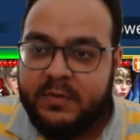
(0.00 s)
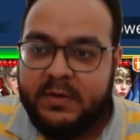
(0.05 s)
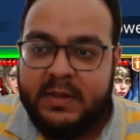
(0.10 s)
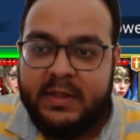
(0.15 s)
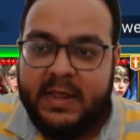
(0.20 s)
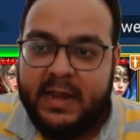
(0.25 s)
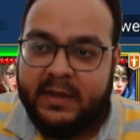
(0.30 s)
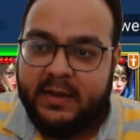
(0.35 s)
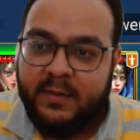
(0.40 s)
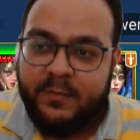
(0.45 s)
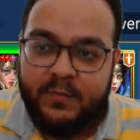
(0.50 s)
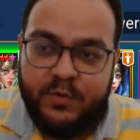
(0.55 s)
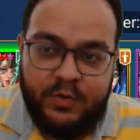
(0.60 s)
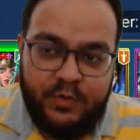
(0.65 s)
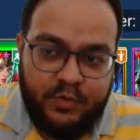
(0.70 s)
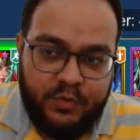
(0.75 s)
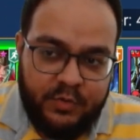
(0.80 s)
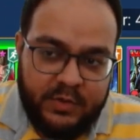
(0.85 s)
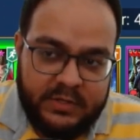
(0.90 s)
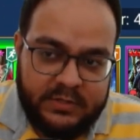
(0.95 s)
get him to
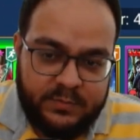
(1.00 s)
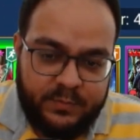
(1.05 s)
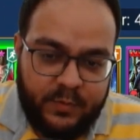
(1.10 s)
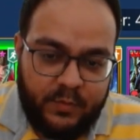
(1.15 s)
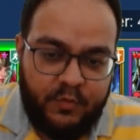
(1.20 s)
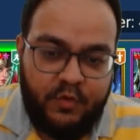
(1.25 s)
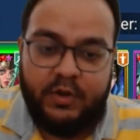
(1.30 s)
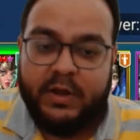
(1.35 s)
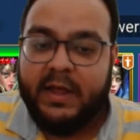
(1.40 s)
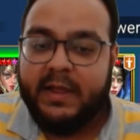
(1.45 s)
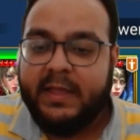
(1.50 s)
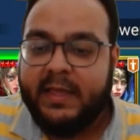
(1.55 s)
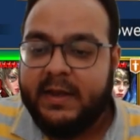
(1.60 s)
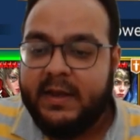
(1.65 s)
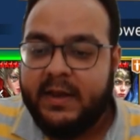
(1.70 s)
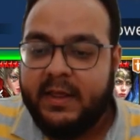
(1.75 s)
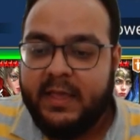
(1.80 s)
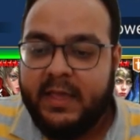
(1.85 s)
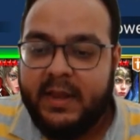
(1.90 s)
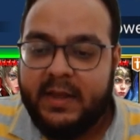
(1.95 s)
do his provoke again
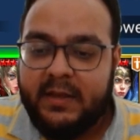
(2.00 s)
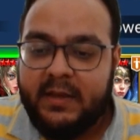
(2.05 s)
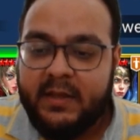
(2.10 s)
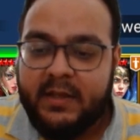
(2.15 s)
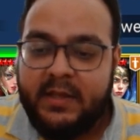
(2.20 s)
and again.